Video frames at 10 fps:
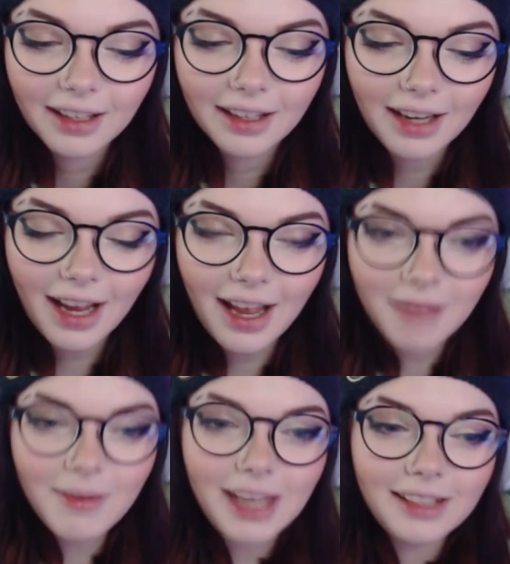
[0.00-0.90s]
I, I
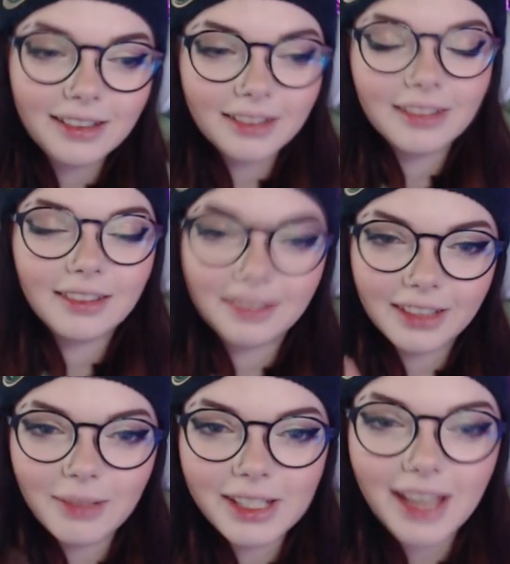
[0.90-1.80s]
mean,
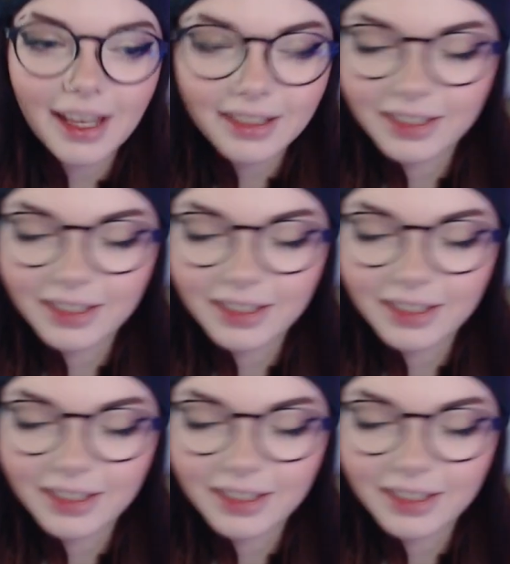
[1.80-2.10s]
give me a sec.